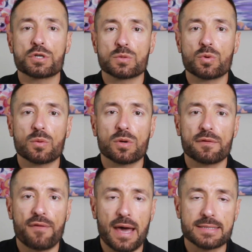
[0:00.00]
which is really,
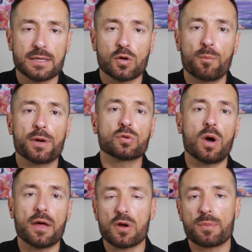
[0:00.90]
really fast compared
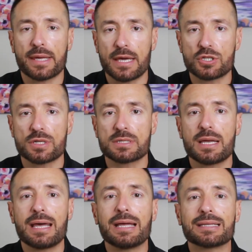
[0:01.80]
to other
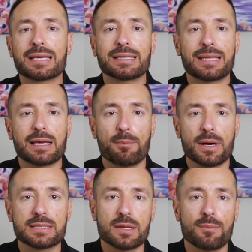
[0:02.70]
applications that can take
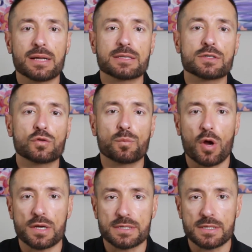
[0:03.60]
months and months to
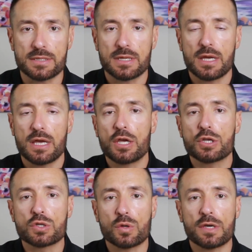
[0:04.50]
process.
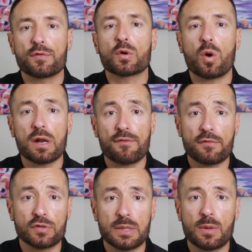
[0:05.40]
So if you
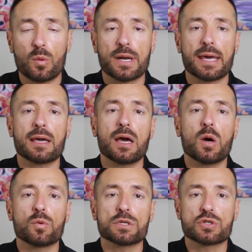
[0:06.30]
qualify for the EB1A,
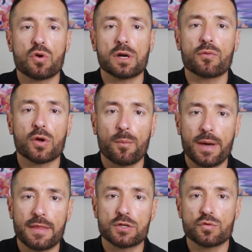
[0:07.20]
we strongly
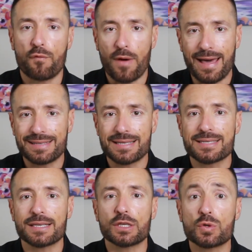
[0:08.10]
recommend that you file
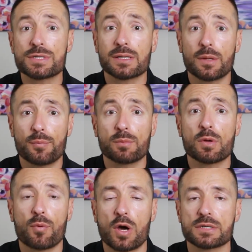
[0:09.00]
this using the
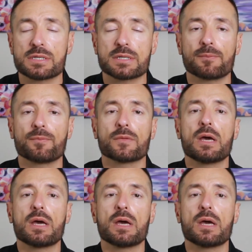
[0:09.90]
premium processing.